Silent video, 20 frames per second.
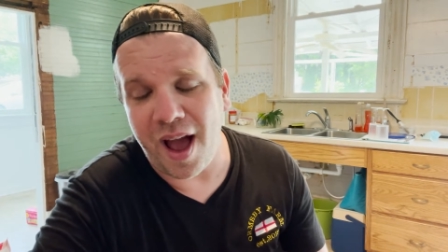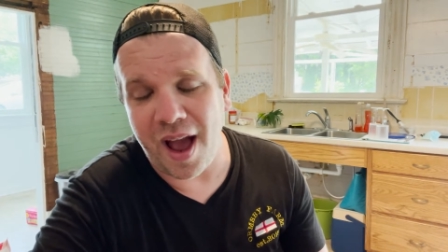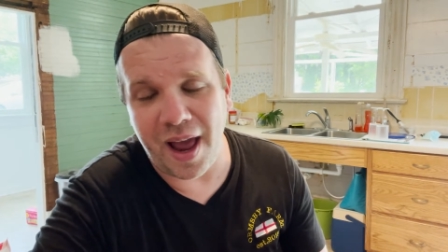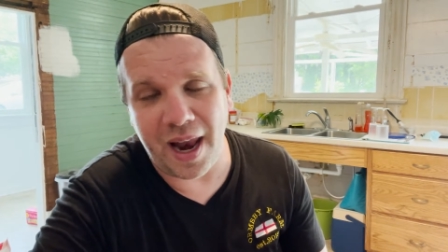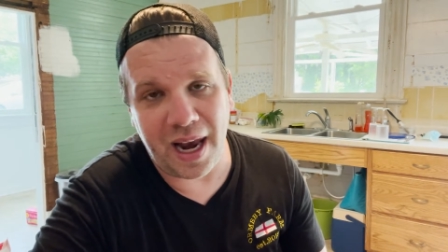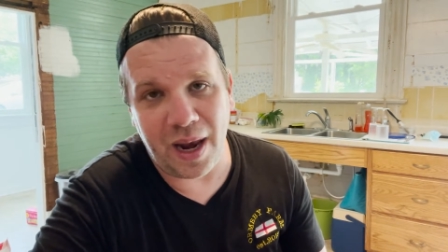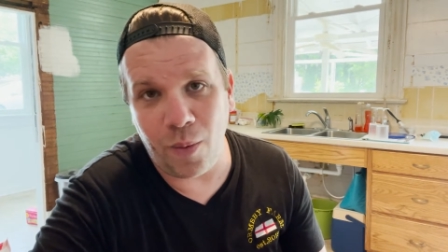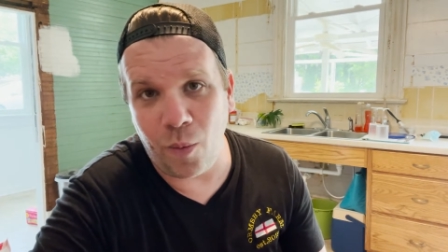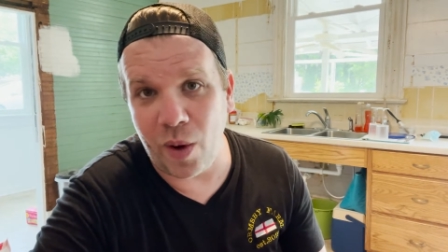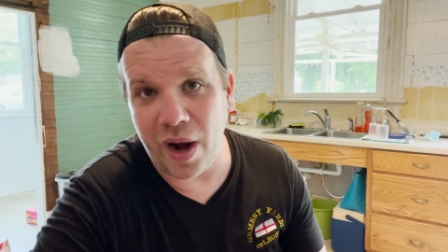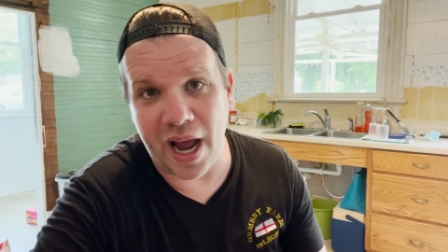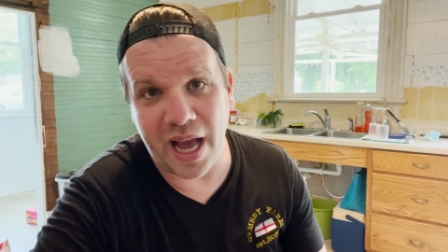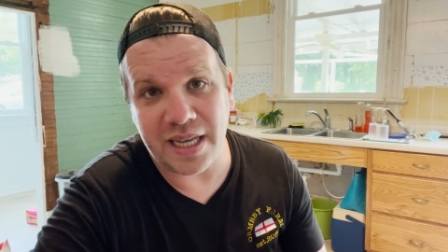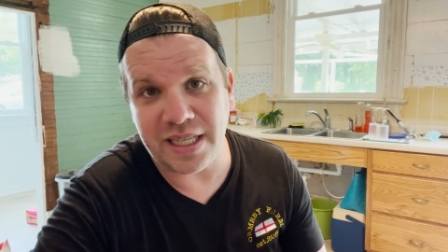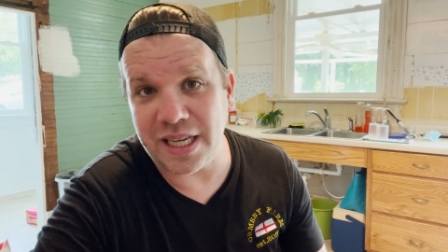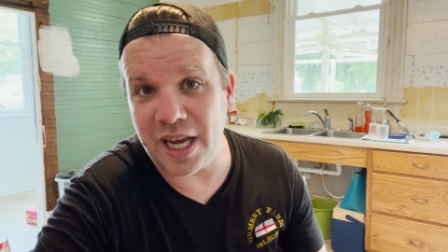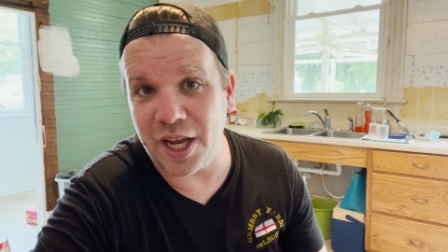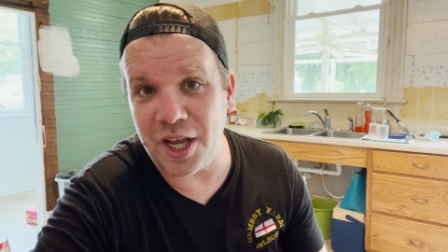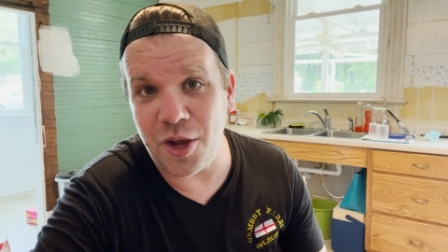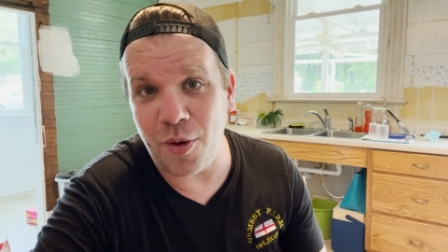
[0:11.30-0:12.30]
when I
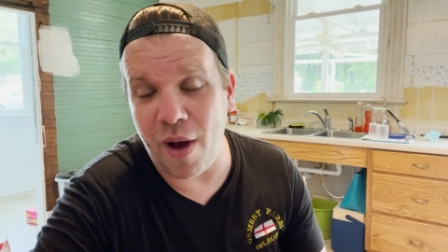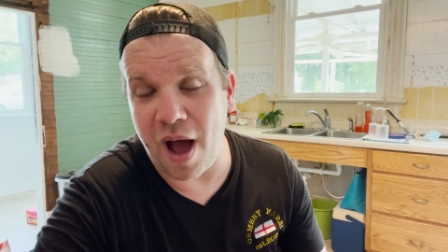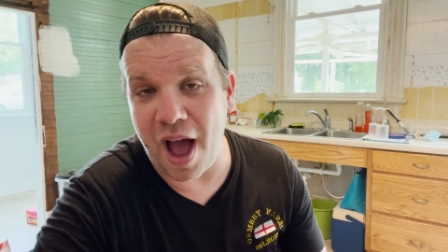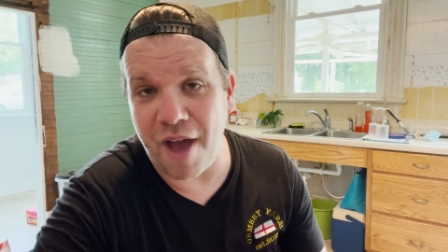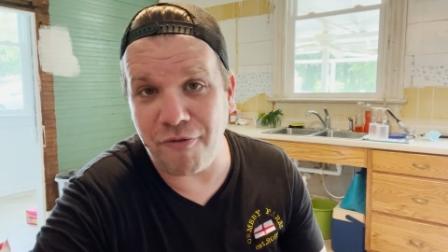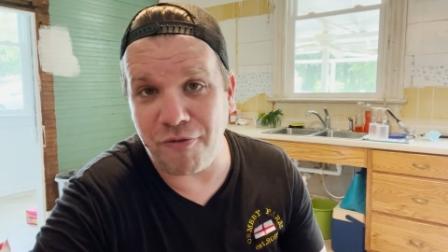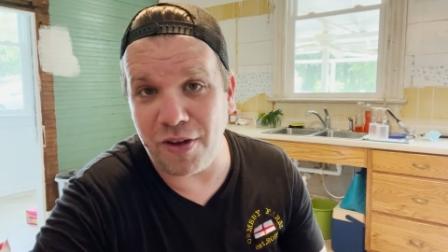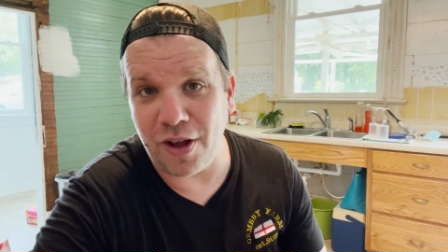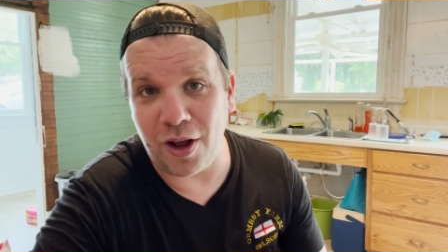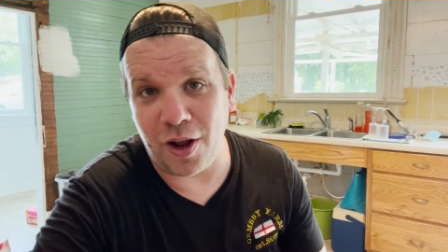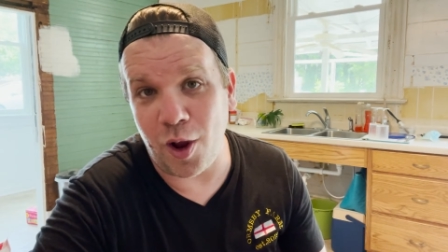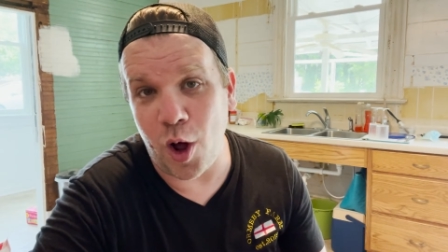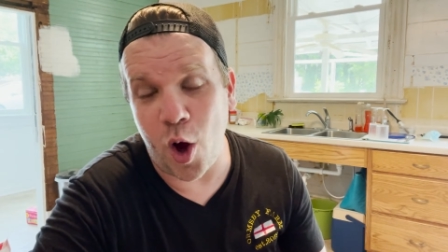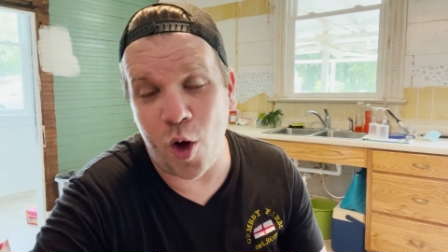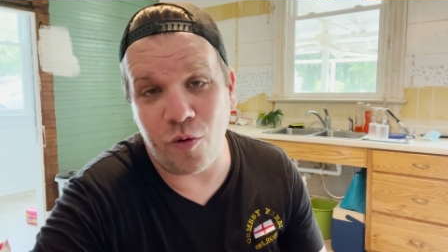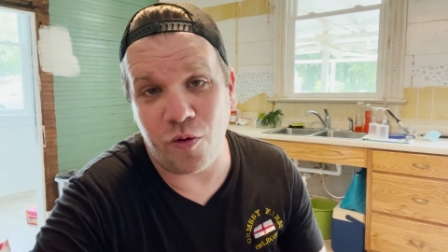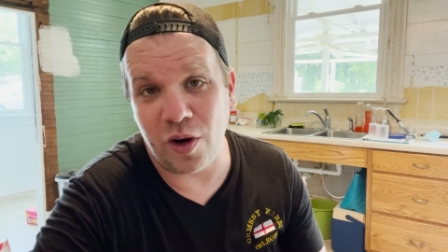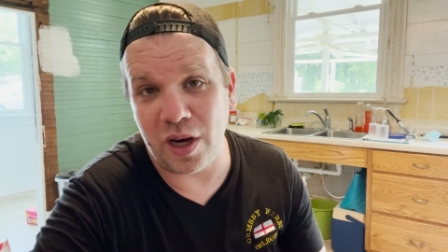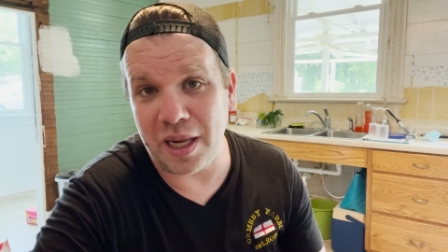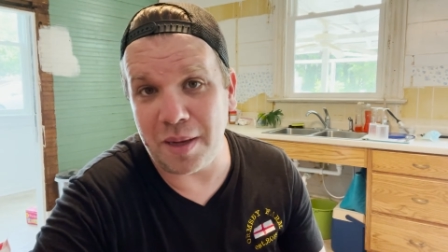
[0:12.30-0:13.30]
tell you I feel
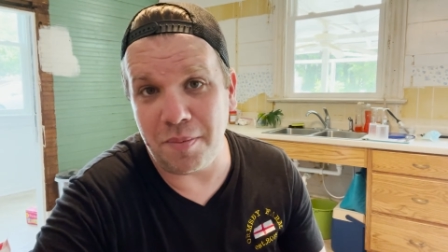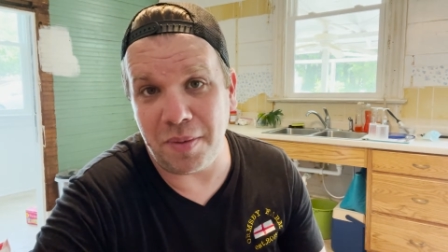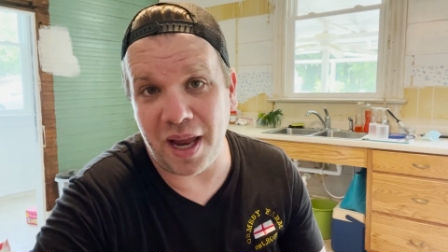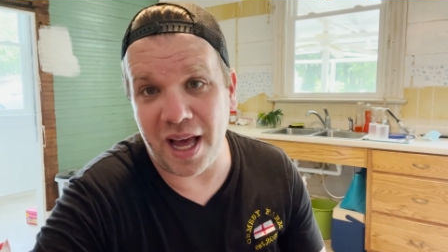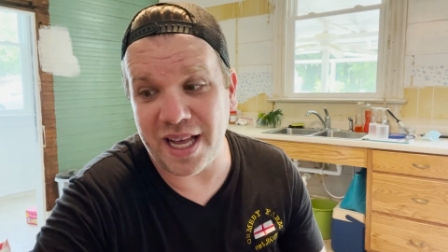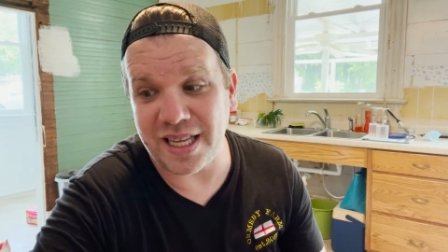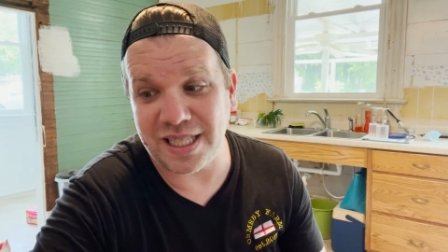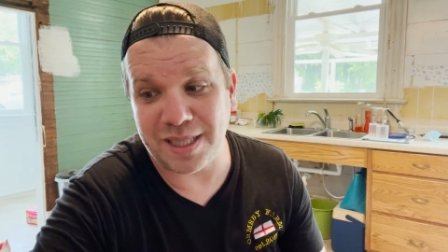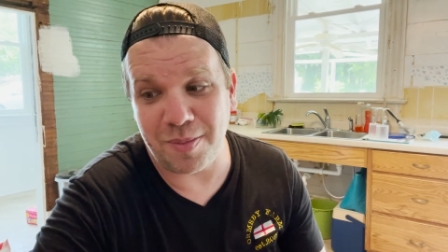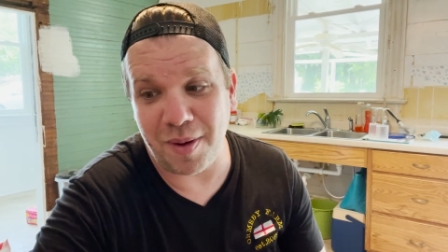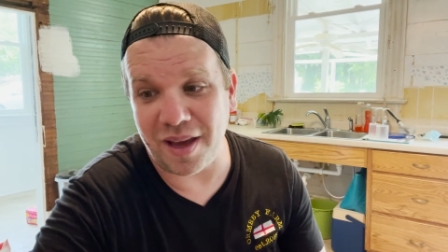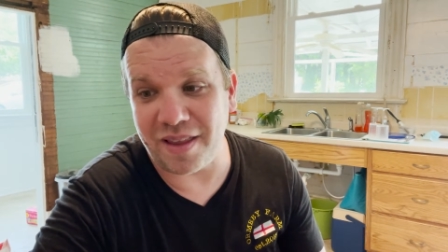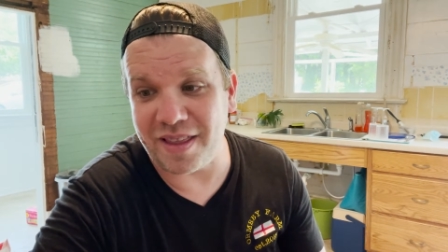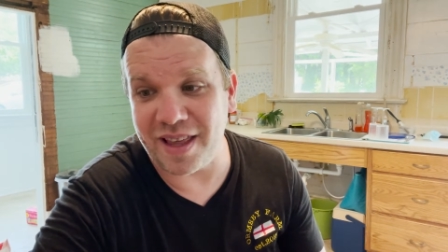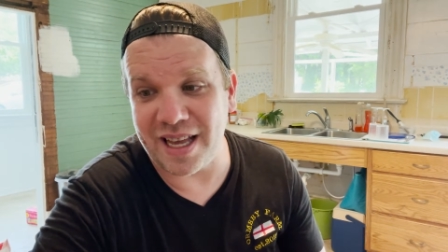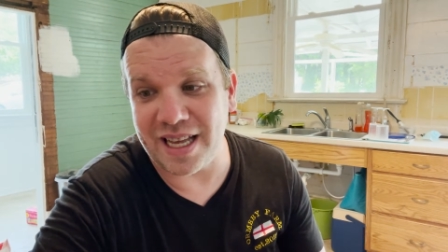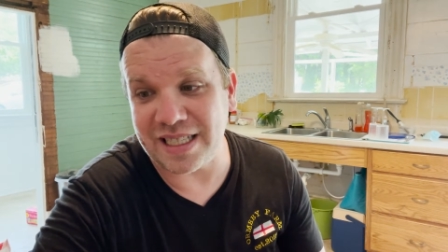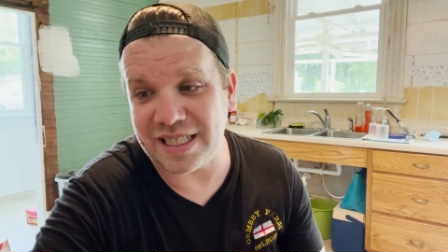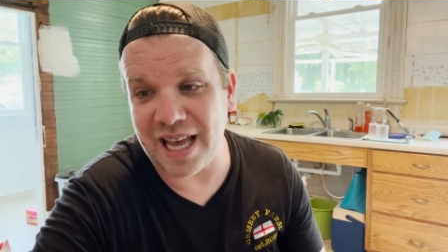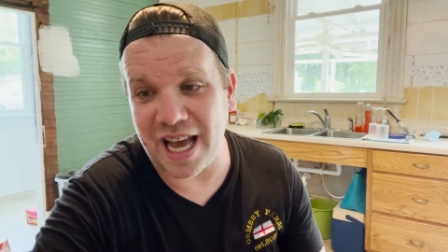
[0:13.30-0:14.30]
overly blessed by
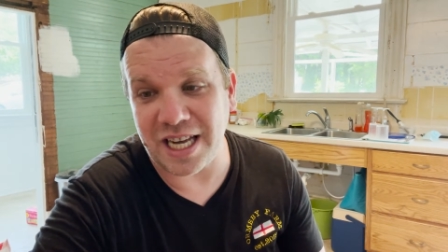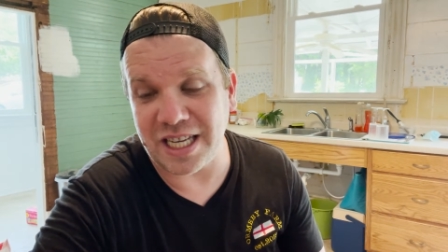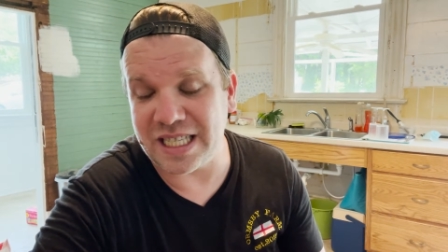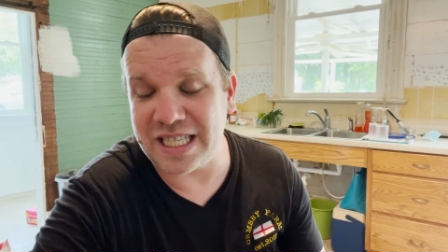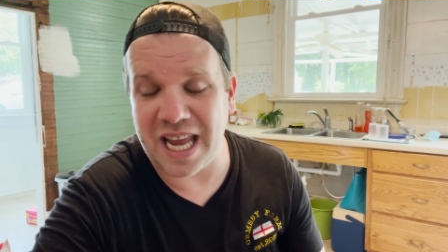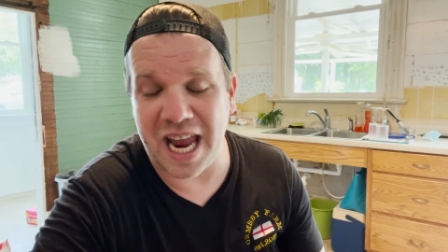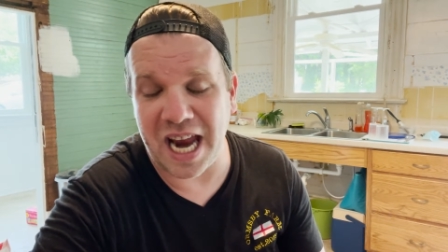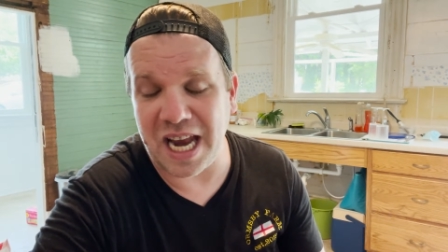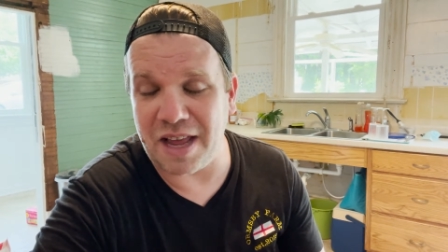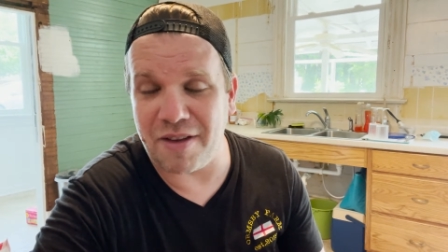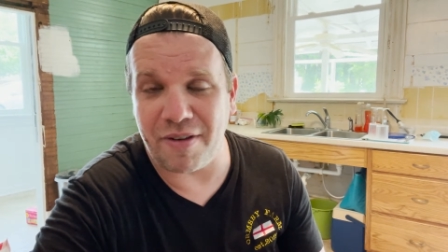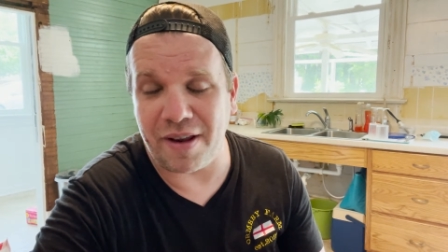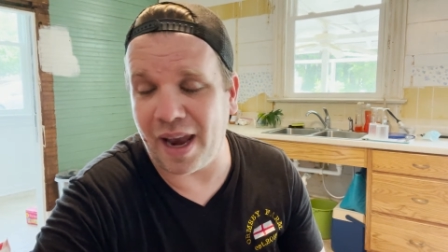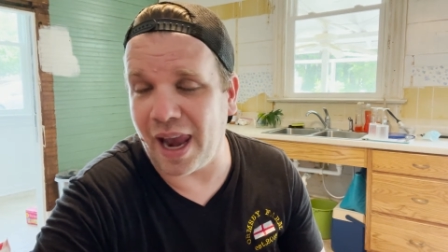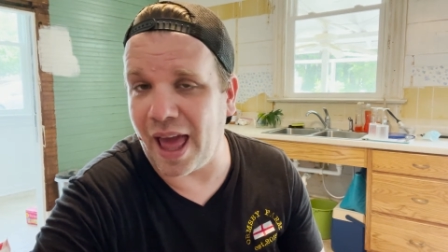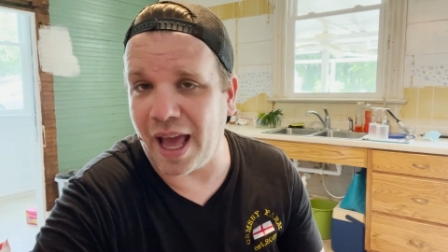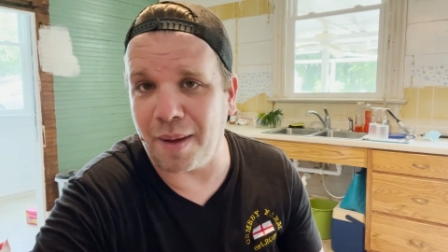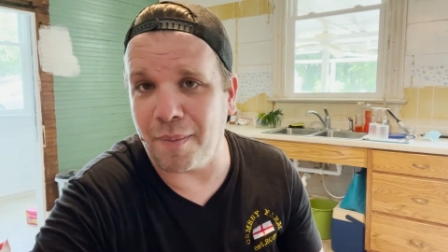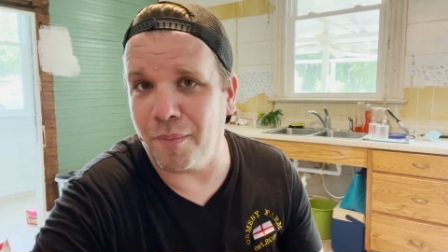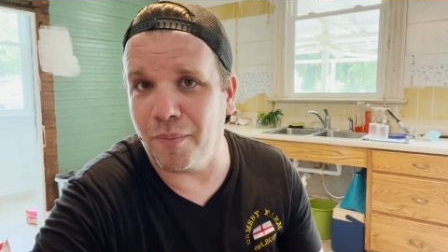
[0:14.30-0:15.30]
this, I just can't even
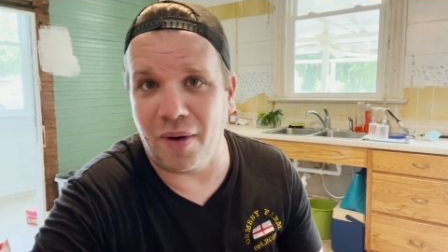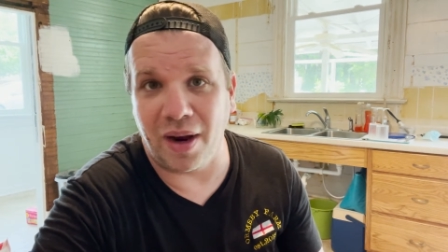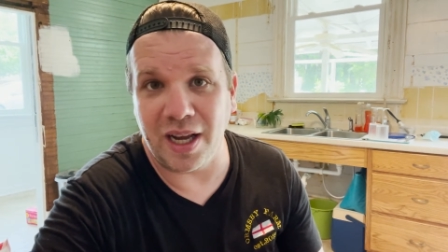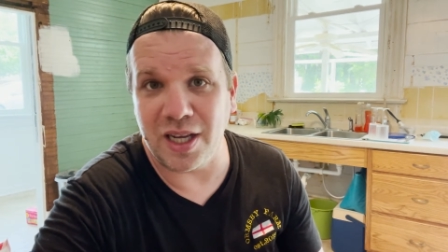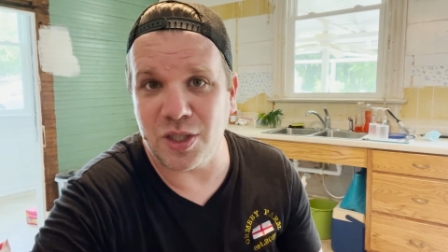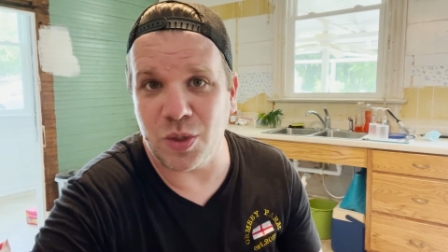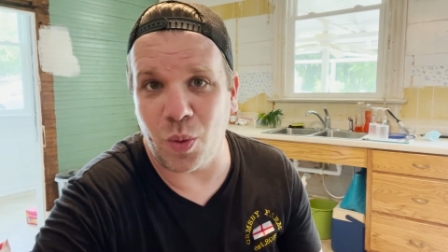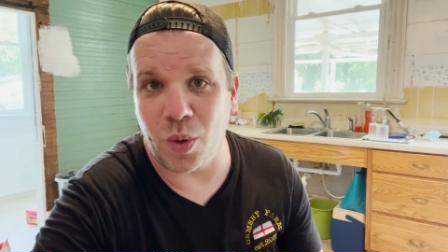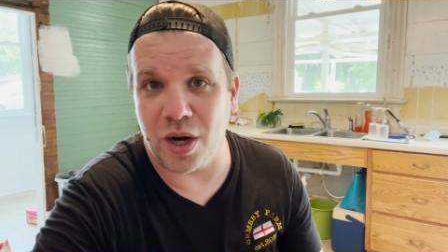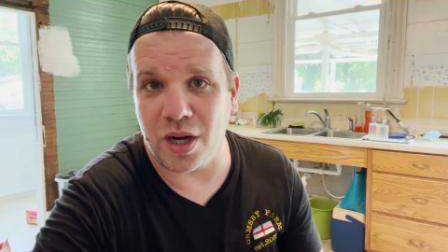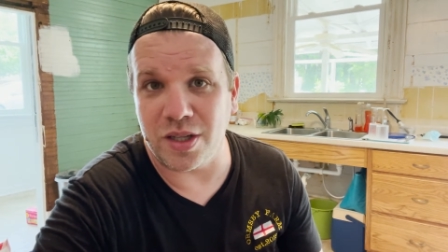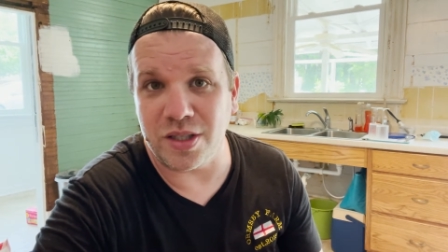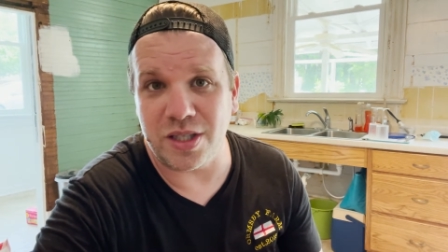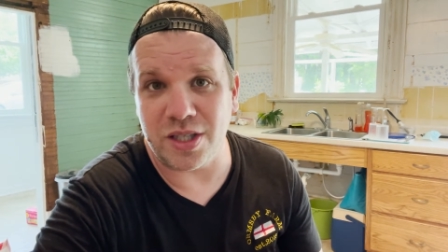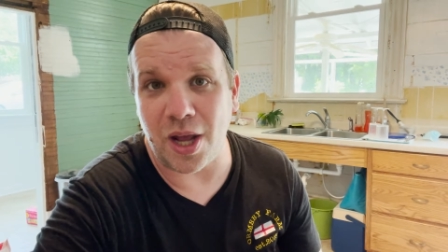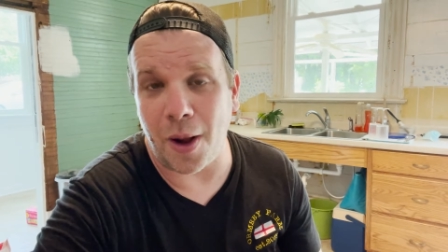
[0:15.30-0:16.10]
like bring it to words.